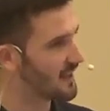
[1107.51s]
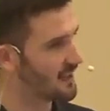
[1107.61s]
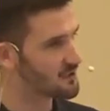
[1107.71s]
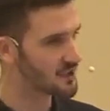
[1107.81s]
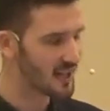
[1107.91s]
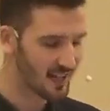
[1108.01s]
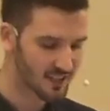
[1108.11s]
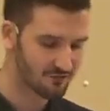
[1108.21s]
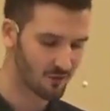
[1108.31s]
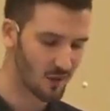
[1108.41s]
those
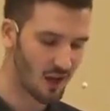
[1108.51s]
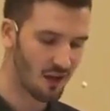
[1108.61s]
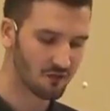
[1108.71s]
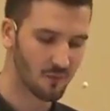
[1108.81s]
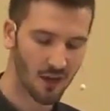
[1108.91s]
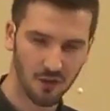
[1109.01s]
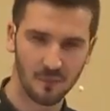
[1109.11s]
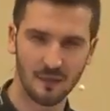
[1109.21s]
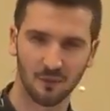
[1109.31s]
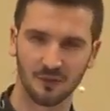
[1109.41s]
attacks from other
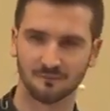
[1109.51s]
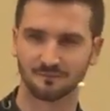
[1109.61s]
people.